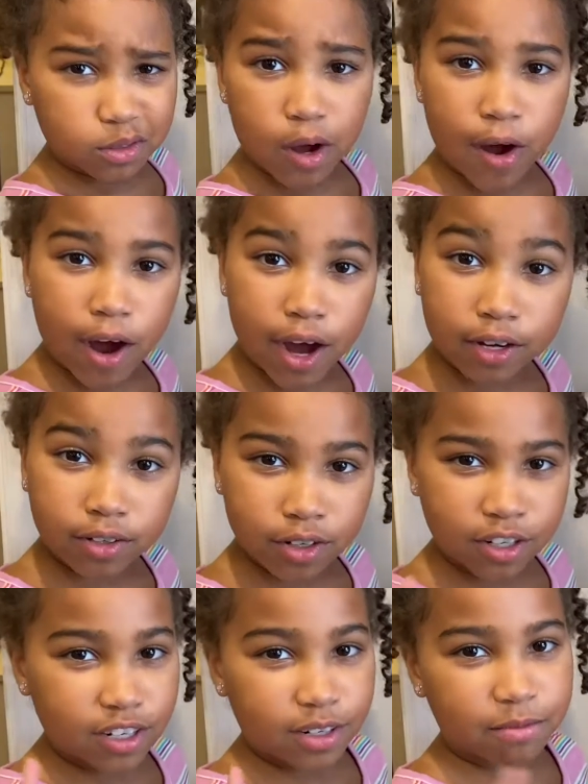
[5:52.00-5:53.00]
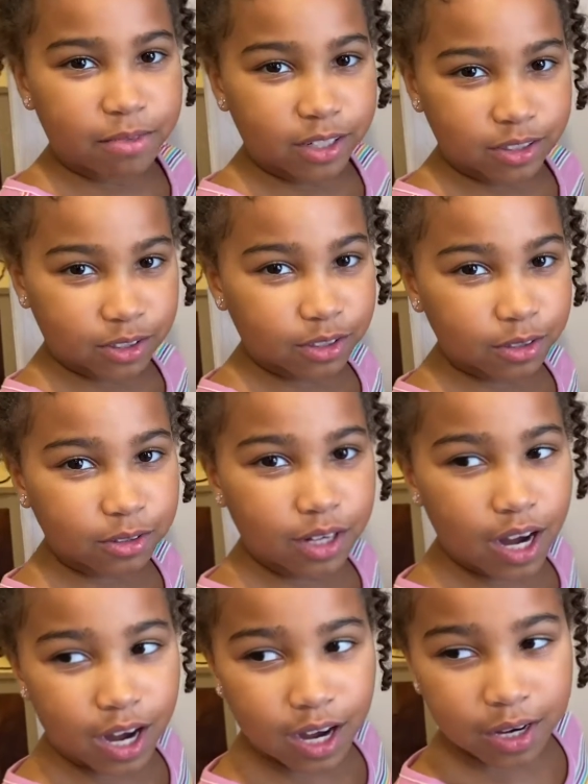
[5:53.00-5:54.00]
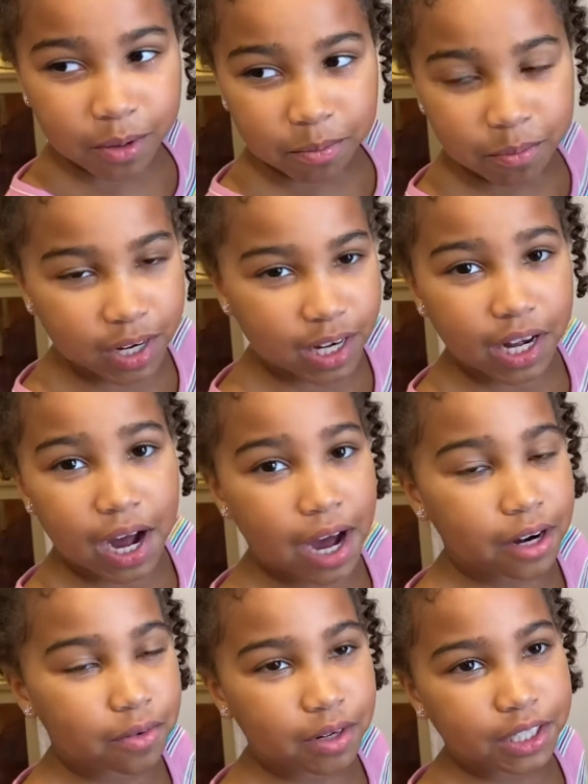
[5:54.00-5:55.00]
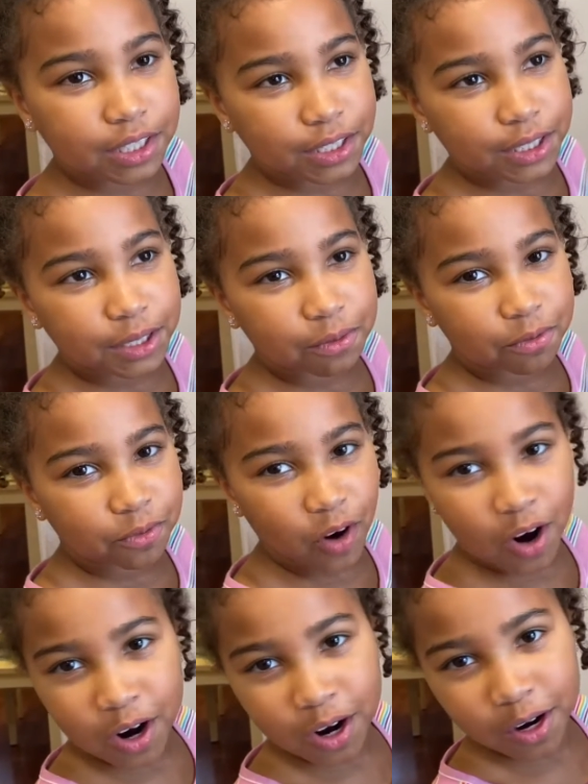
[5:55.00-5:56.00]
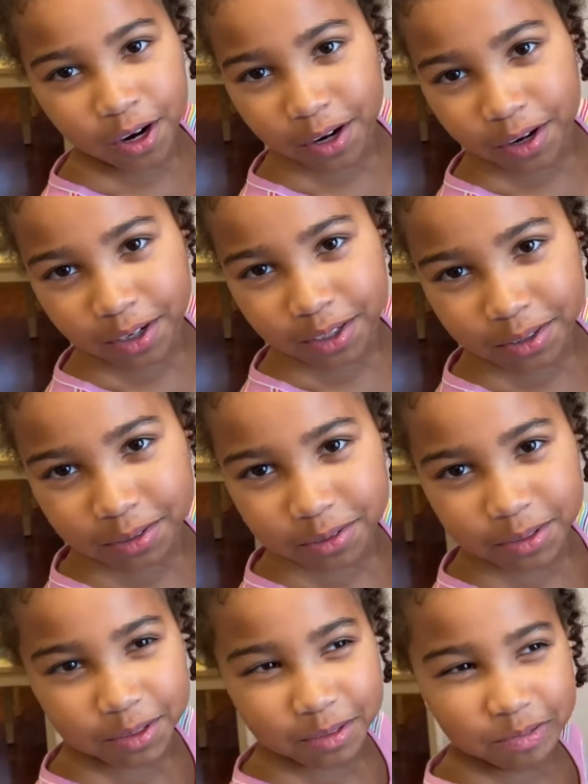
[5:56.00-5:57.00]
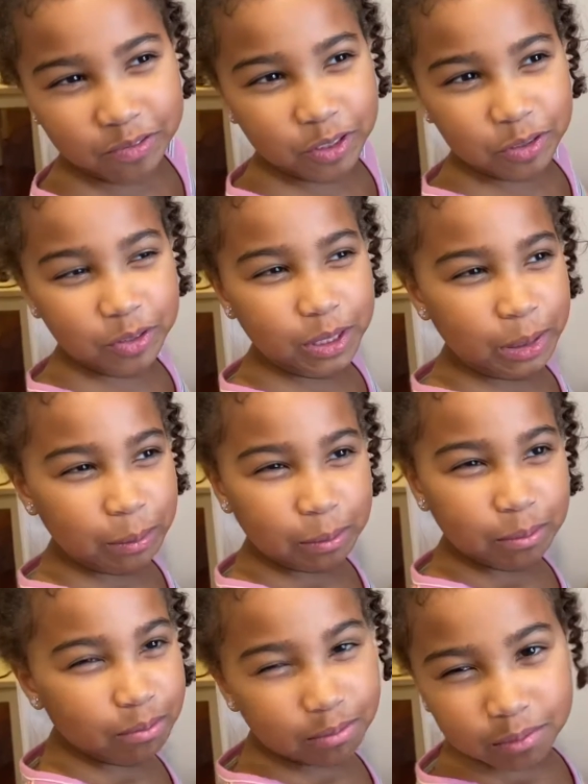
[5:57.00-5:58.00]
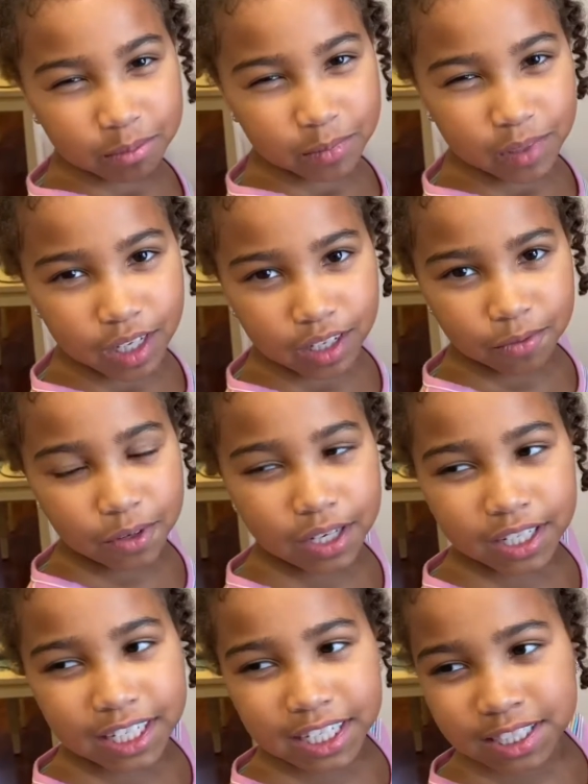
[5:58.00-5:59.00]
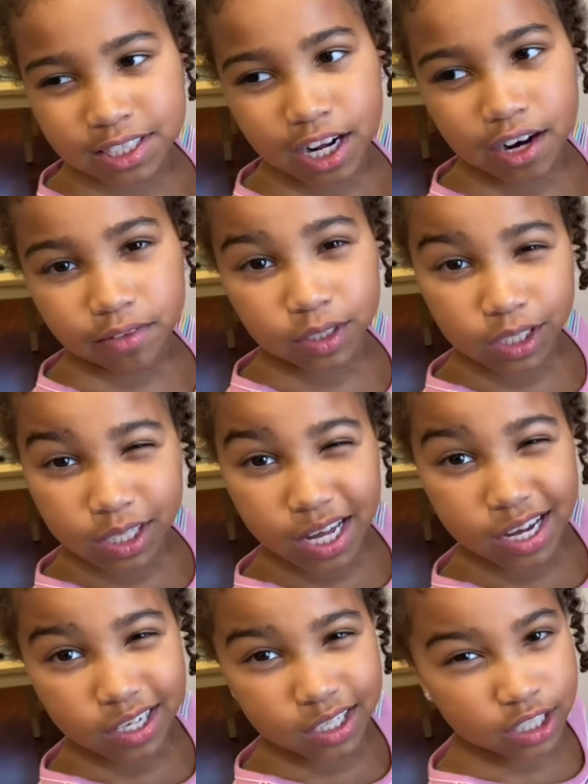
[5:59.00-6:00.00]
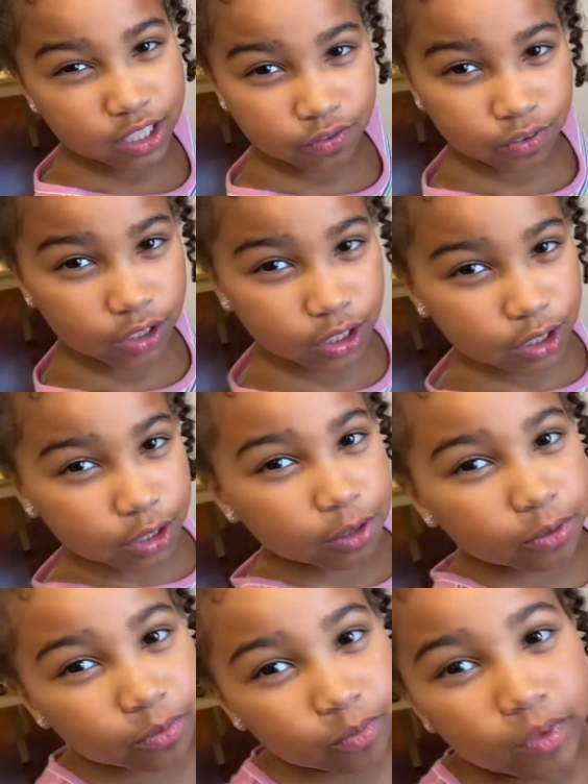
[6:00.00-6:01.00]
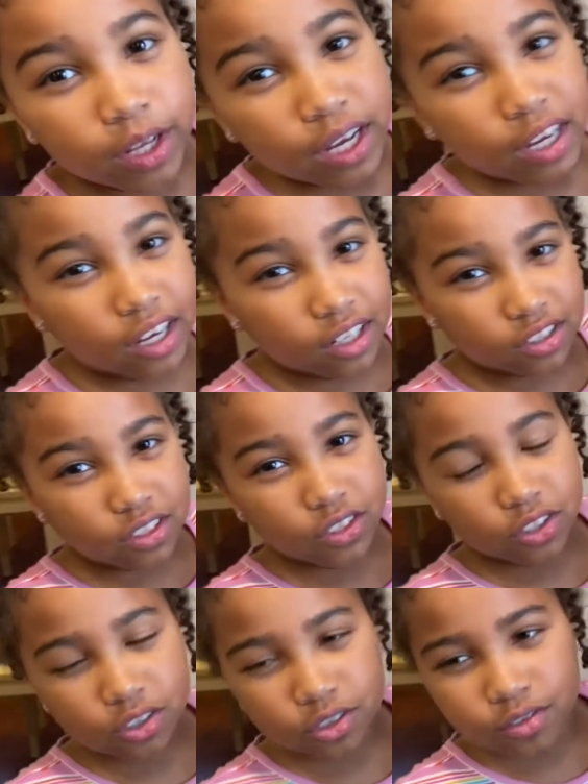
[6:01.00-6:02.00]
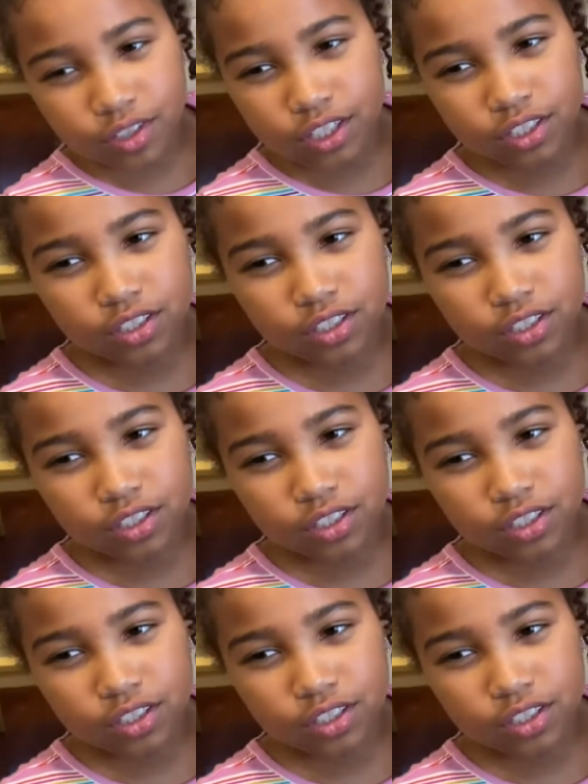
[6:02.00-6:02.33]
I don't know about you, but I don't want to eat raw food. One, it's not really that good for you, and two, it's